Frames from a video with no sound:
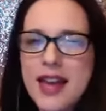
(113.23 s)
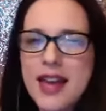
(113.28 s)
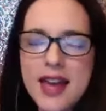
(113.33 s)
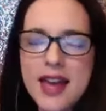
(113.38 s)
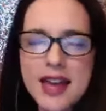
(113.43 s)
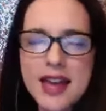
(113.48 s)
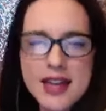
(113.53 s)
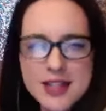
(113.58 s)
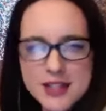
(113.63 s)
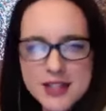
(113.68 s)

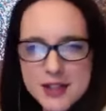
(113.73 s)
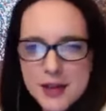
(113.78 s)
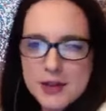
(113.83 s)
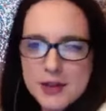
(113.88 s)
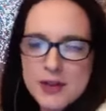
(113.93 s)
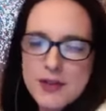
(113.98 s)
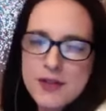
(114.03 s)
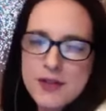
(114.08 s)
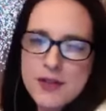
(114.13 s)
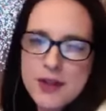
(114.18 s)
Is those
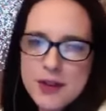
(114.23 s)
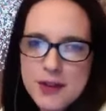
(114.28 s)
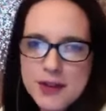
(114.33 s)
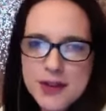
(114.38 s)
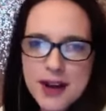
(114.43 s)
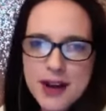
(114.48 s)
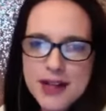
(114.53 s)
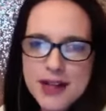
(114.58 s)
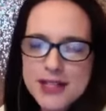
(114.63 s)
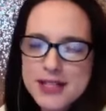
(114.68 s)
few
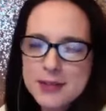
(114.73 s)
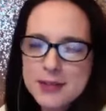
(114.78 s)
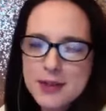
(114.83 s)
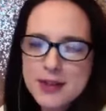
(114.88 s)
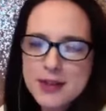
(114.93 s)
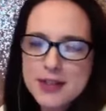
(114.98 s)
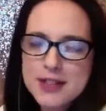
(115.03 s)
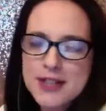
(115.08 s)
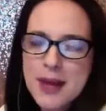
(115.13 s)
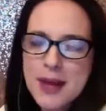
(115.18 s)

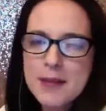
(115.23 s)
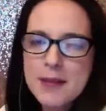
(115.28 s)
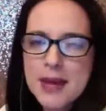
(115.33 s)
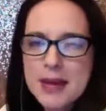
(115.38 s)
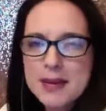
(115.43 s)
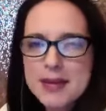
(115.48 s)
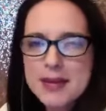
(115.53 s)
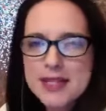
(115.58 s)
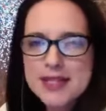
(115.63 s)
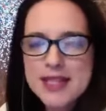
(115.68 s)
customers that
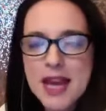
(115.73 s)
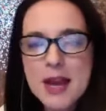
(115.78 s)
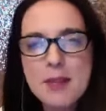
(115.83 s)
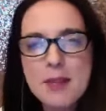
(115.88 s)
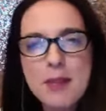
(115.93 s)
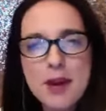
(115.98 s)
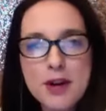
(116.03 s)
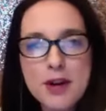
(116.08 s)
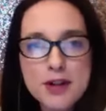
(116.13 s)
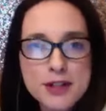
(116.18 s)
maybe say
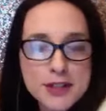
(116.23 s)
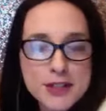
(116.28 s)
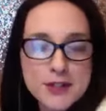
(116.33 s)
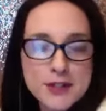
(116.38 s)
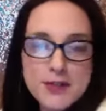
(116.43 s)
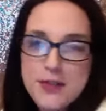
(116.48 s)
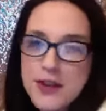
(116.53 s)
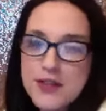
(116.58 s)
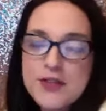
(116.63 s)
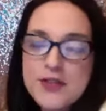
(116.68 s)
purchase
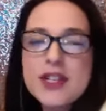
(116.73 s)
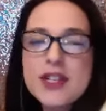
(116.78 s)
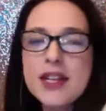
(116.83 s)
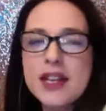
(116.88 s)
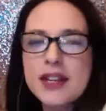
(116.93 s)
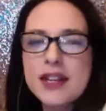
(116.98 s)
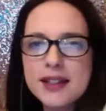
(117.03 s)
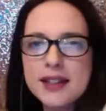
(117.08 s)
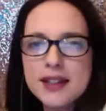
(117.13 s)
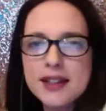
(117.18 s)

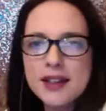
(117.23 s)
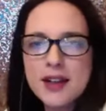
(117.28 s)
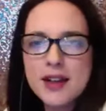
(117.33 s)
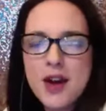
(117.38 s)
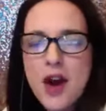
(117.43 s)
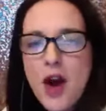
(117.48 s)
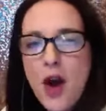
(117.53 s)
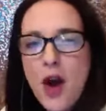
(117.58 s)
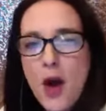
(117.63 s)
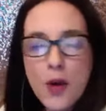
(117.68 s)
50
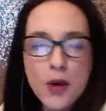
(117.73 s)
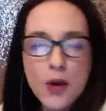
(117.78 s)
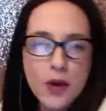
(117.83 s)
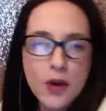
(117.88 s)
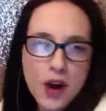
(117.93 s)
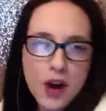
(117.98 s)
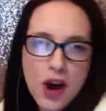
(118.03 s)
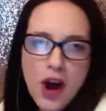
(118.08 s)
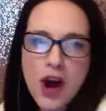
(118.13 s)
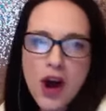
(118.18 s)
or
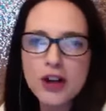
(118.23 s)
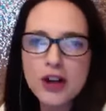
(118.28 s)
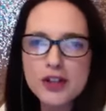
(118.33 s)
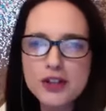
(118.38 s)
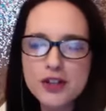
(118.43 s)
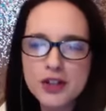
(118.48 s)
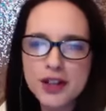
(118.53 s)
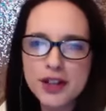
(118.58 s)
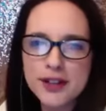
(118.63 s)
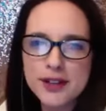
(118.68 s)

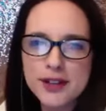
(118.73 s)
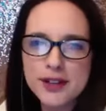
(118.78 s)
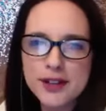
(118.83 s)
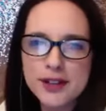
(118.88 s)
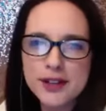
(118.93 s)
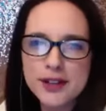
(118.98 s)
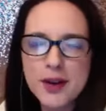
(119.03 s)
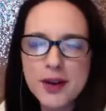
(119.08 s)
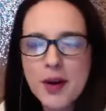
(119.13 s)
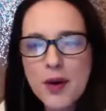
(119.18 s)
100
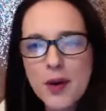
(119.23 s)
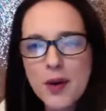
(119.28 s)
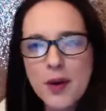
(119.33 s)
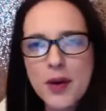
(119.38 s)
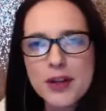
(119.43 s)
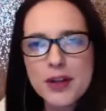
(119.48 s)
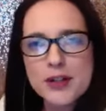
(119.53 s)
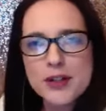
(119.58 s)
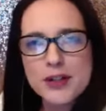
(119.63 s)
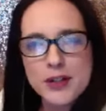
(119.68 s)

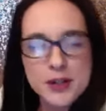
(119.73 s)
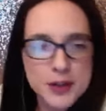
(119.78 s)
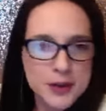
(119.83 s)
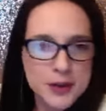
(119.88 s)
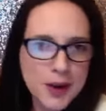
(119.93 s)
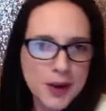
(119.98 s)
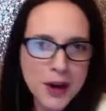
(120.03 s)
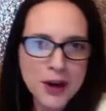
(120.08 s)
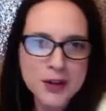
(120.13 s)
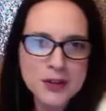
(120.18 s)
or
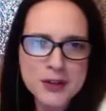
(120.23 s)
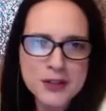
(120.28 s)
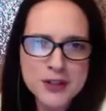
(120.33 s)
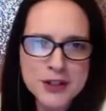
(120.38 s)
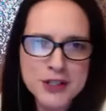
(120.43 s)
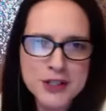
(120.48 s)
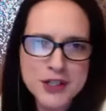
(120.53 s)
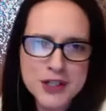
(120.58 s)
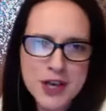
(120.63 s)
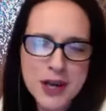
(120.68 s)

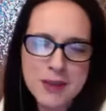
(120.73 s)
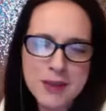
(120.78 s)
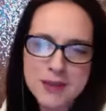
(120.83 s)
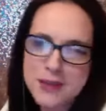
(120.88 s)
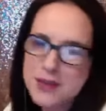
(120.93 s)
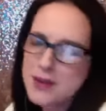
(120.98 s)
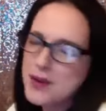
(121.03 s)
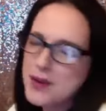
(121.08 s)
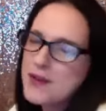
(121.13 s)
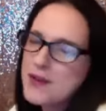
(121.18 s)
200
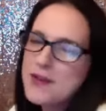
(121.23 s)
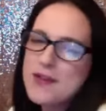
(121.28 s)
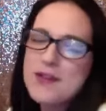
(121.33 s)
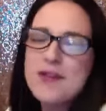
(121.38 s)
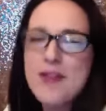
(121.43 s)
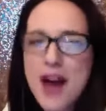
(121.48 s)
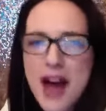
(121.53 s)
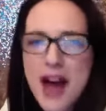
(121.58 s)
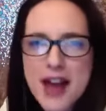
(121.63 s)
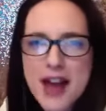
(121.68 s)
gems or
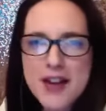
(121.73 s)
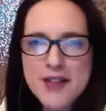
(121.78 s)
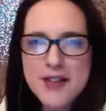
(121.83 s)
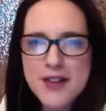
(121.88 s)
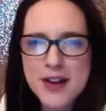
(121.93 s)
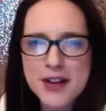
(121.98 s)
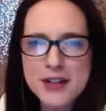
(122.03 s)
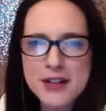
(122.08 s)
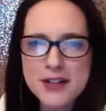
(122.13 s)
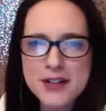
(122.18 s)

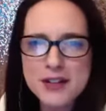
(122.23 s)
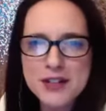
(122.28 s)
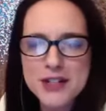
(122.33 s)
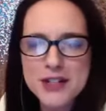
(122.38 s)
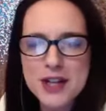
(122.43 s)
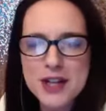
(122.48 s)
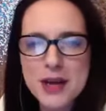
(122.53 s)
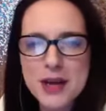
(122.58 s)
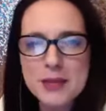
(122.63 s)
500 gems.